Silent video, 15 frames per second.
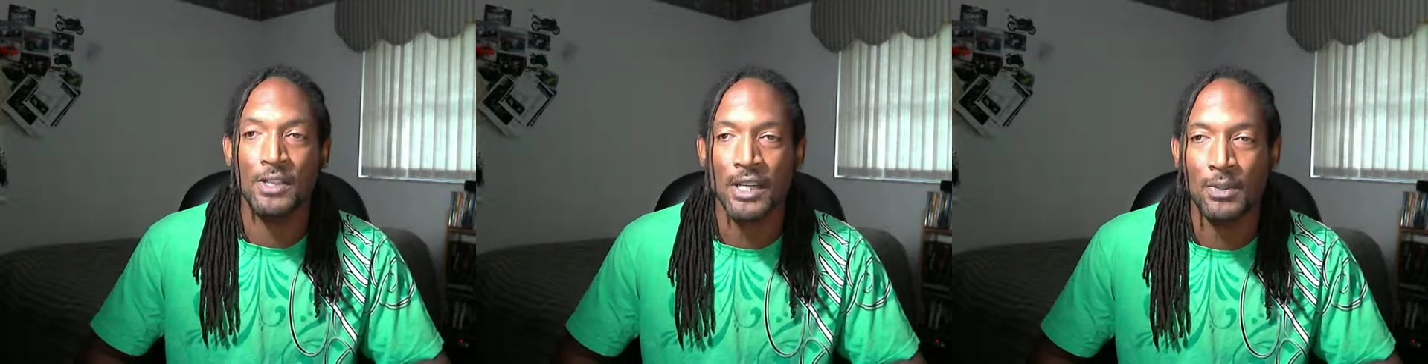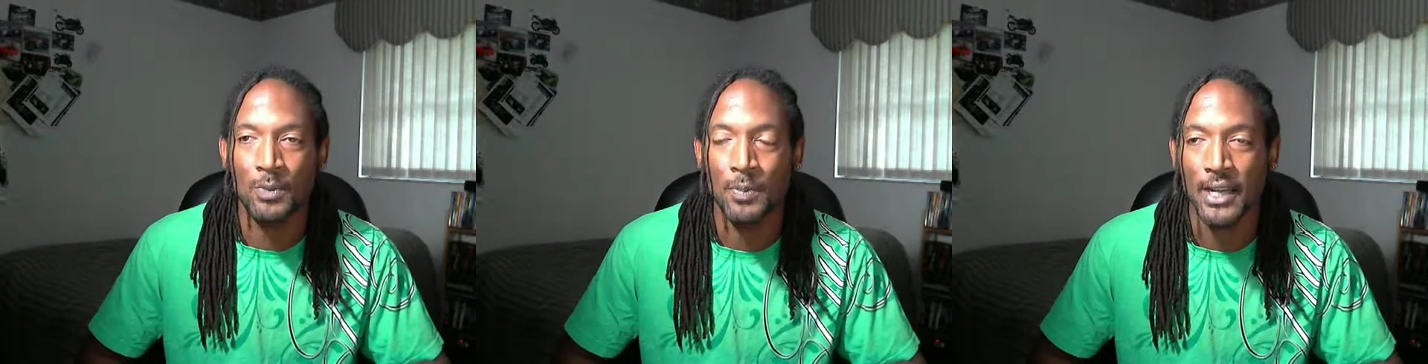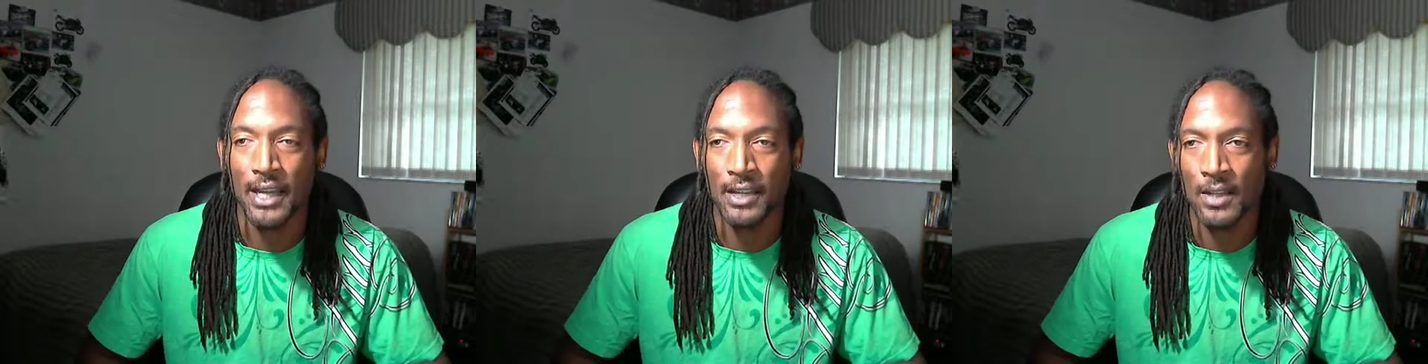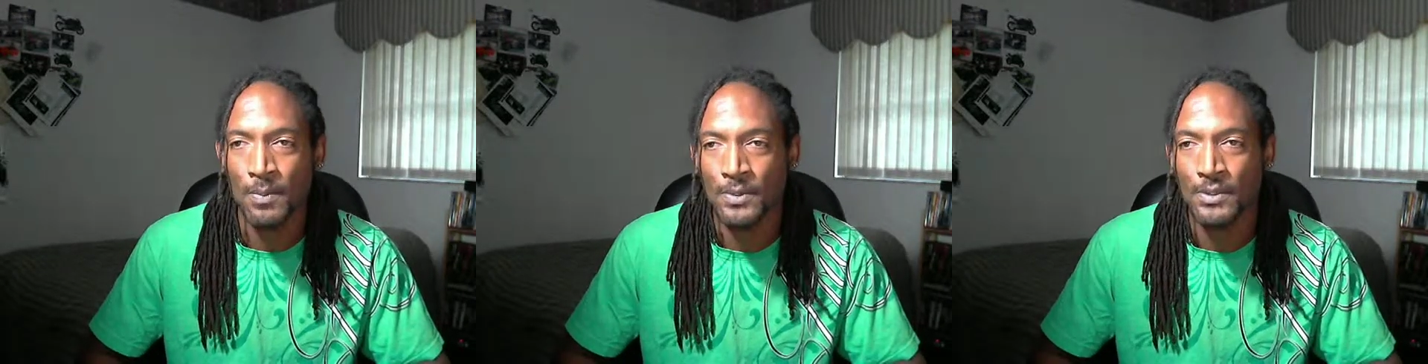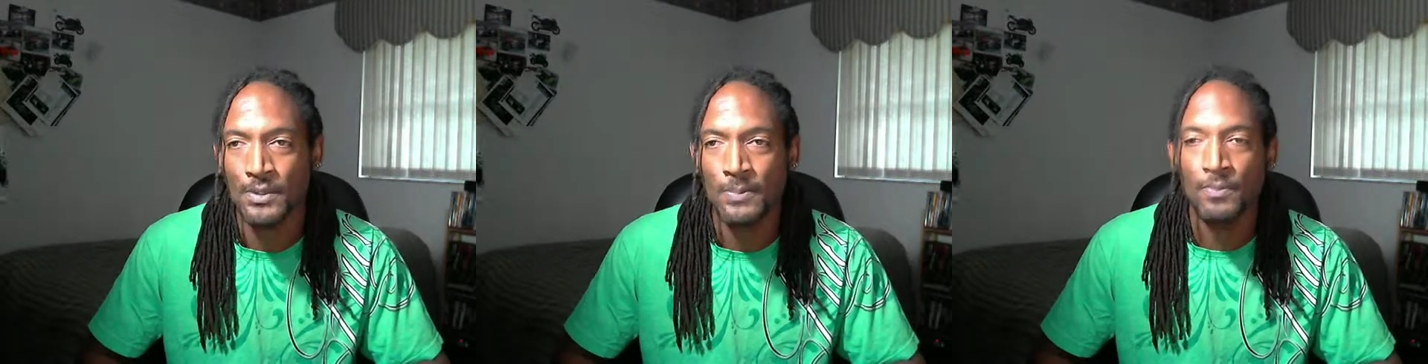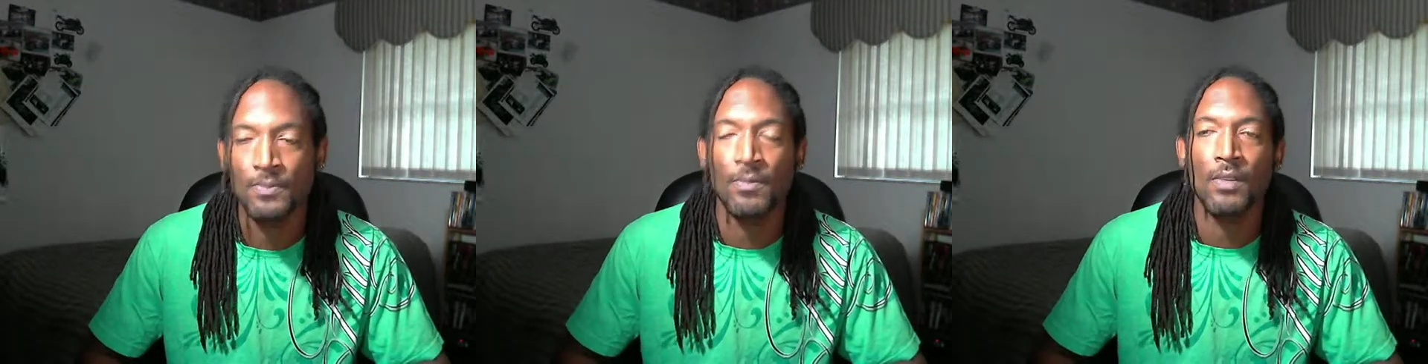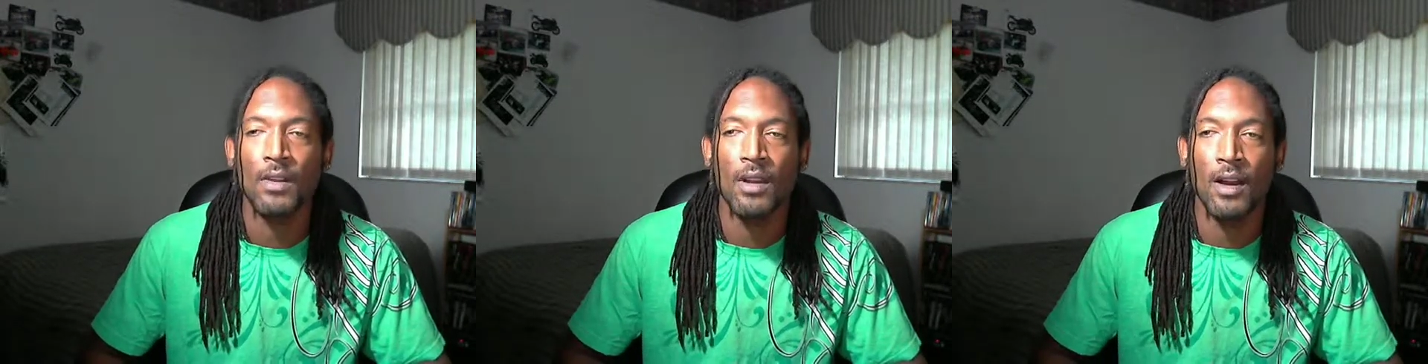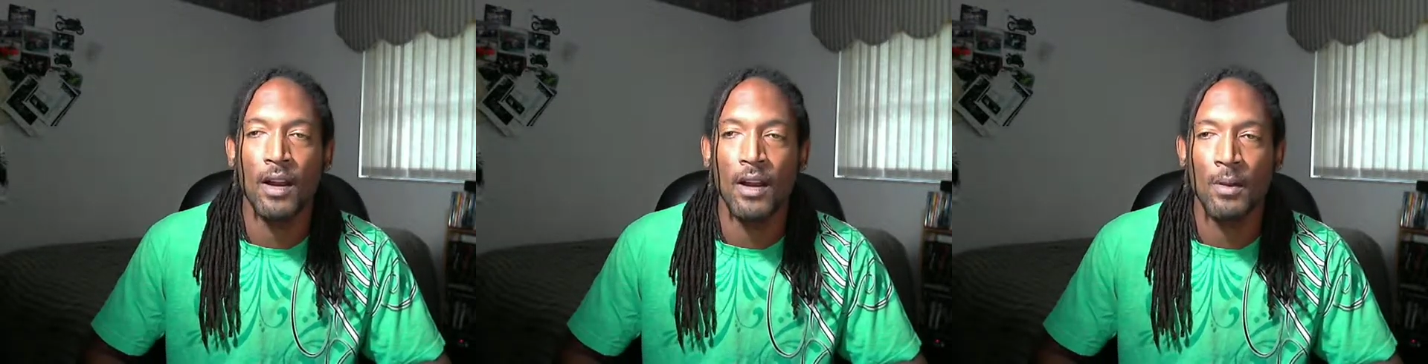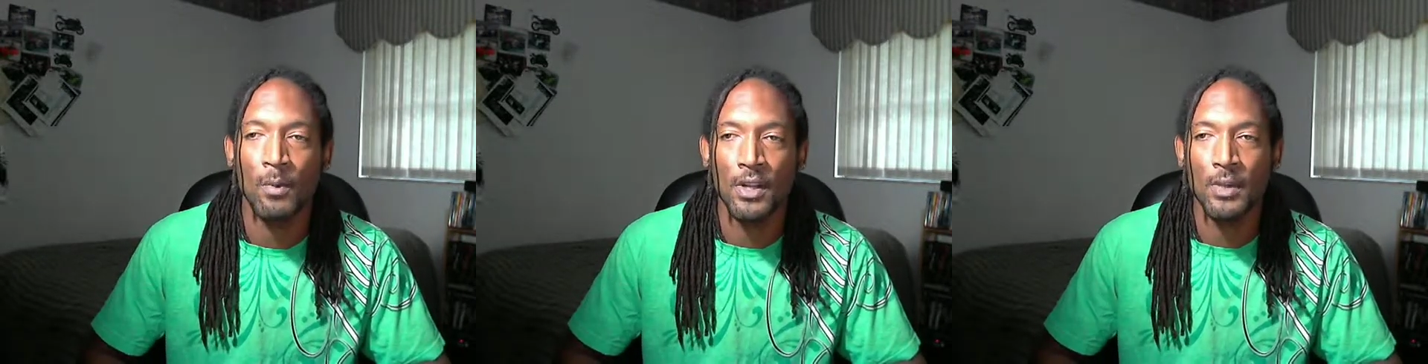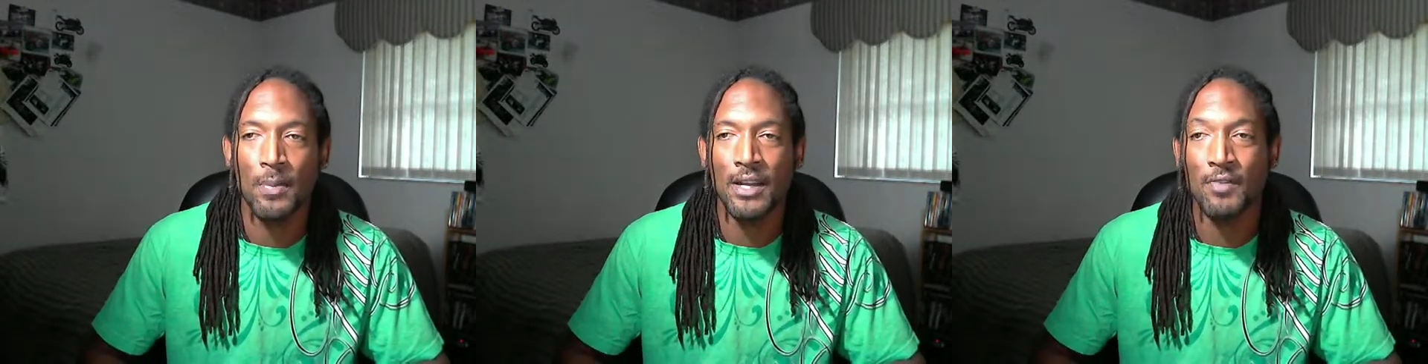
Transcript: to the game at any time,